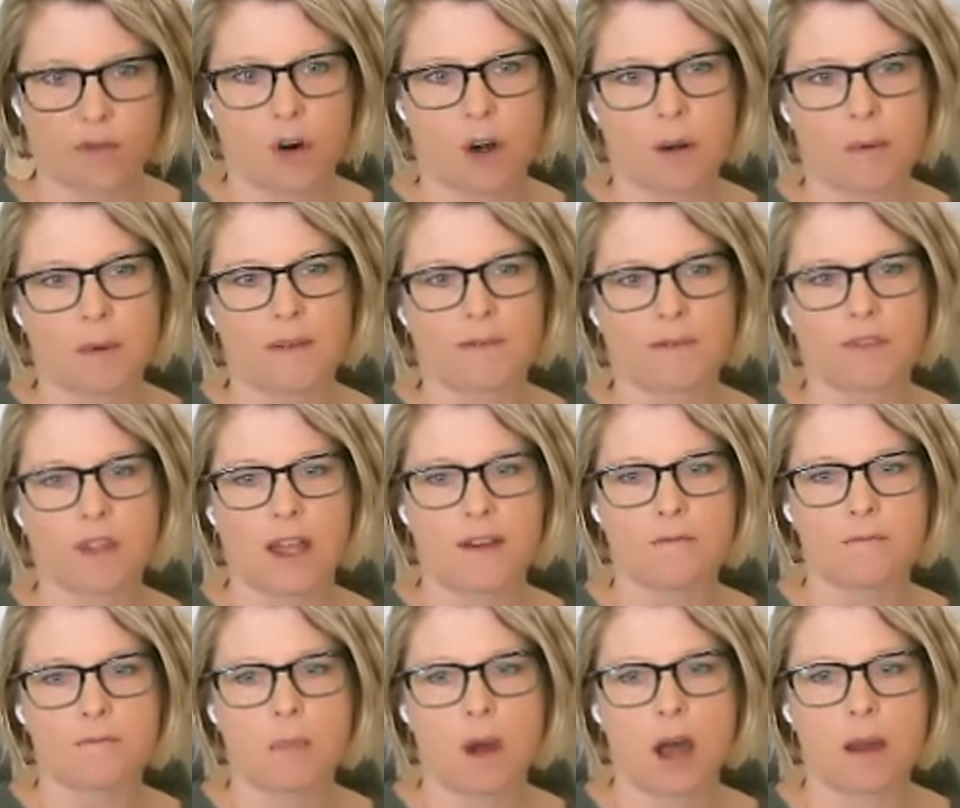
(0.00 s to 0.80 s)
form of
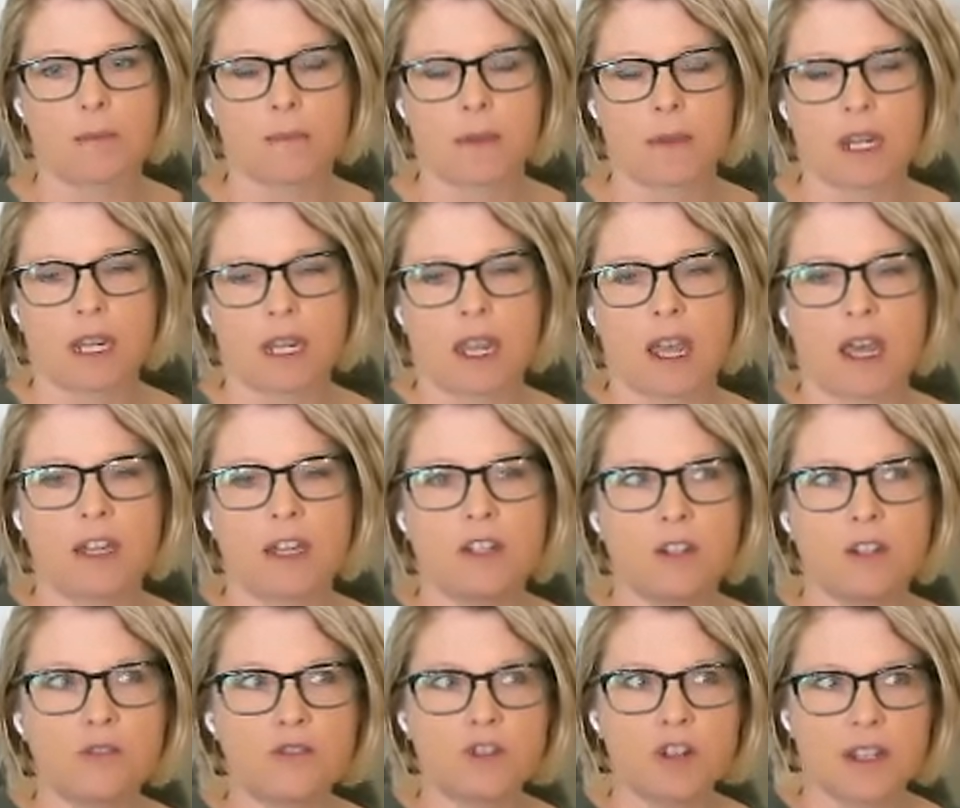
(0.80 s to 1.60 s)
love bombing.
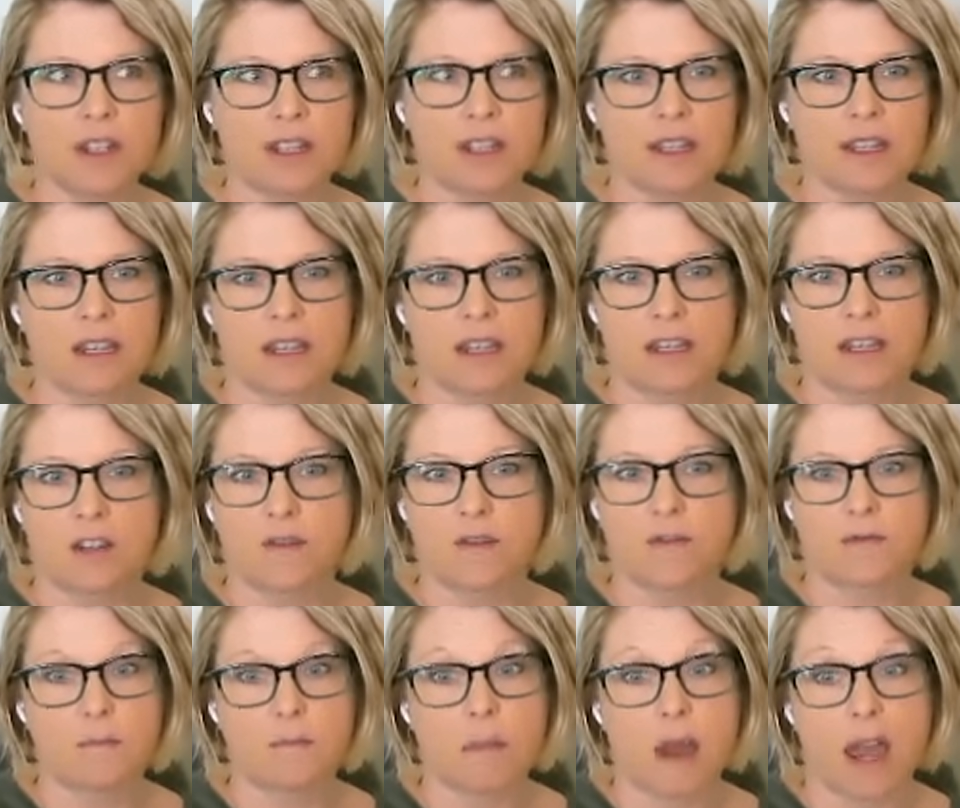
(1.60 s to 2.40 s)
And you just think
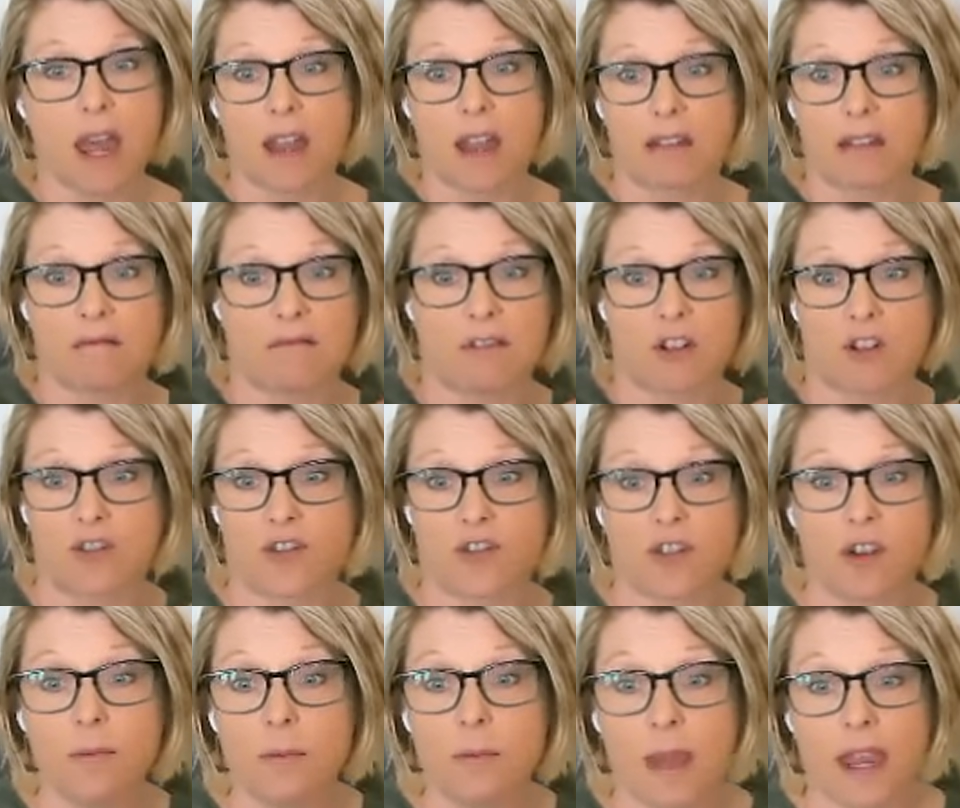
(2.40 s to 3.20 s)
you've met your
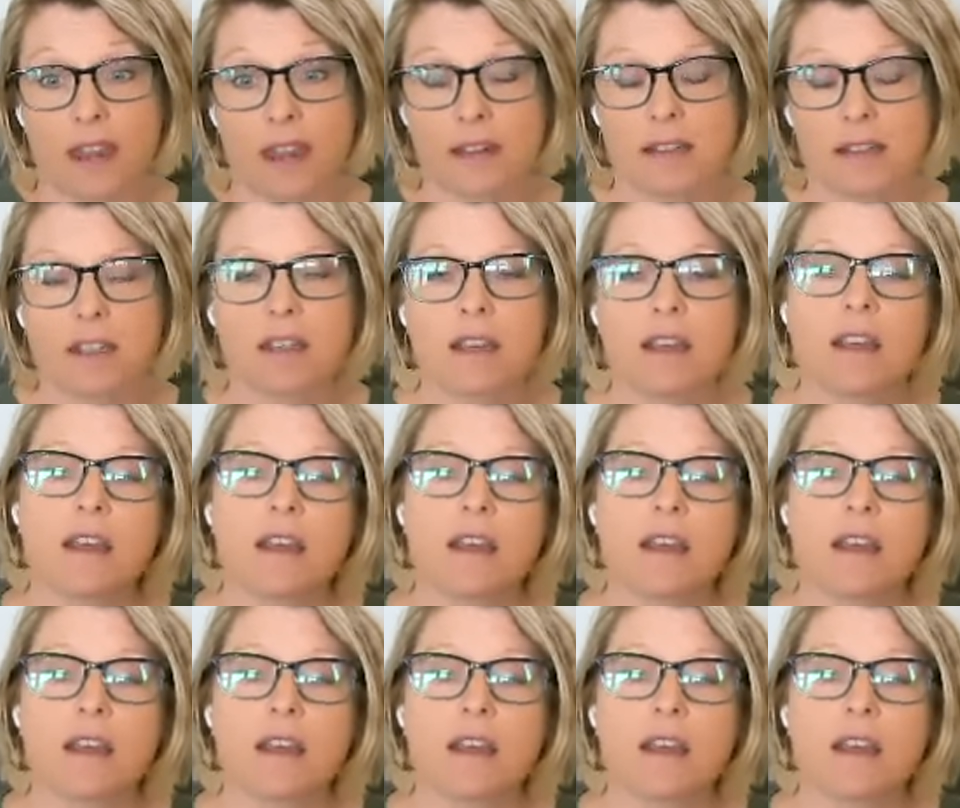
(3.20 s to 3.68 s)
soulmate.